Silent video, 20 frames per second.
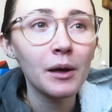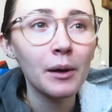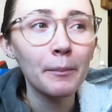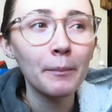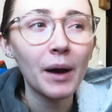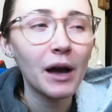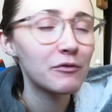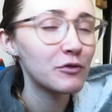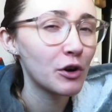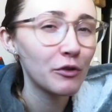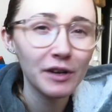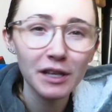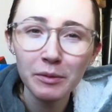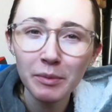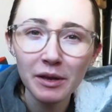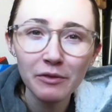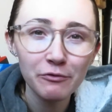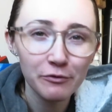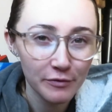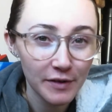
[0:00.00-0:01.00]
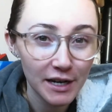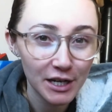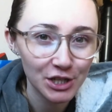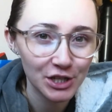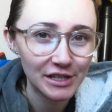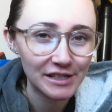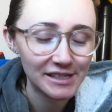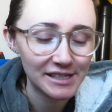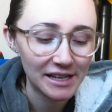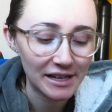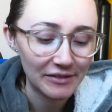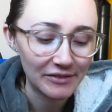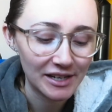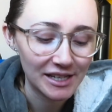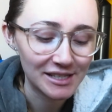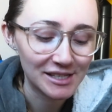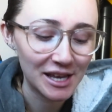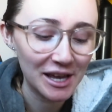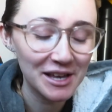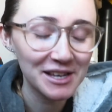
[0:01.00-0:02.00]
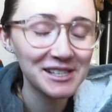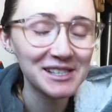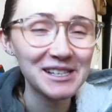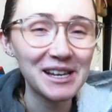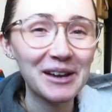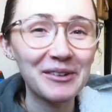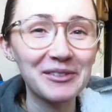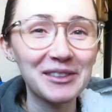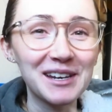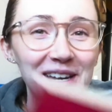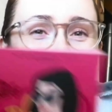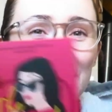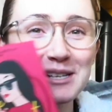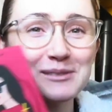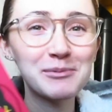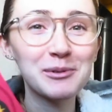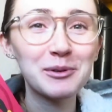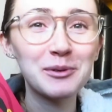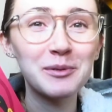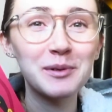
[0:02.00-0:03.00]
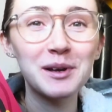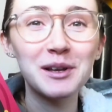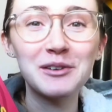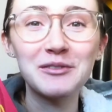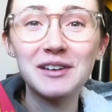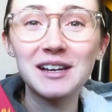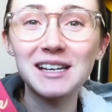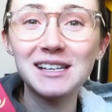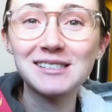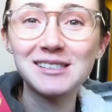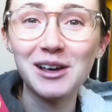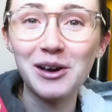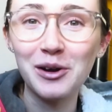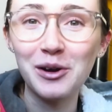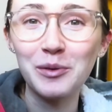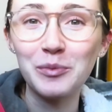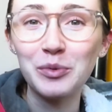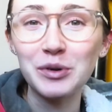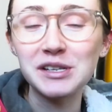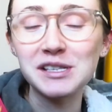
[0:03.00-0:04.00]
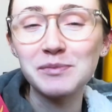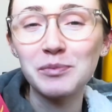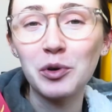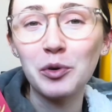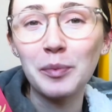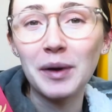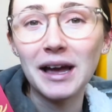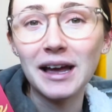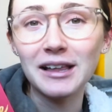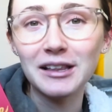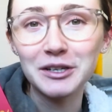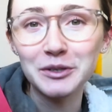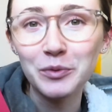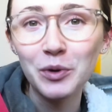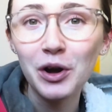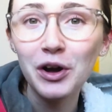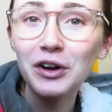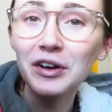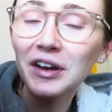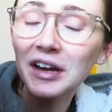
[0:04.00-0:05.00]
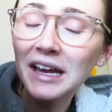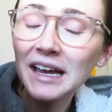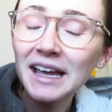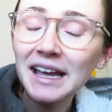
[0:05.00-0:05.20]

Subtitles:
but I've not really been finishing series. So the next book we're going to read is The Heart Principle by Helen Hoang.